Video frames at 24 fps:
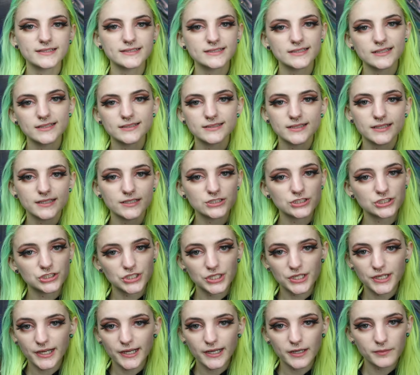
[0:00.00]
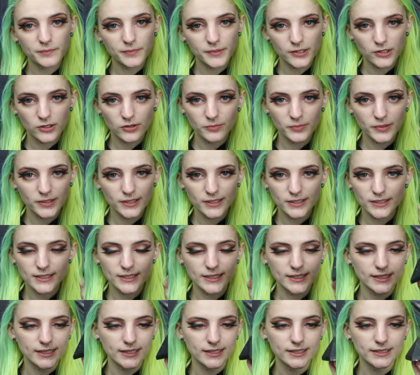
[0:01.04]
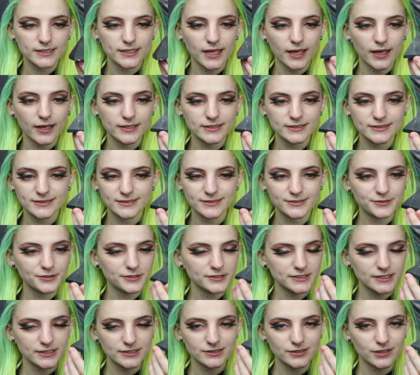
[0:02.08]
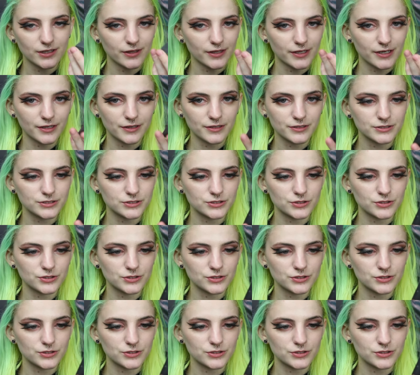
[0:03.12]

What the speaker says: This is a shungite pyramid, and as soon as I saw that in the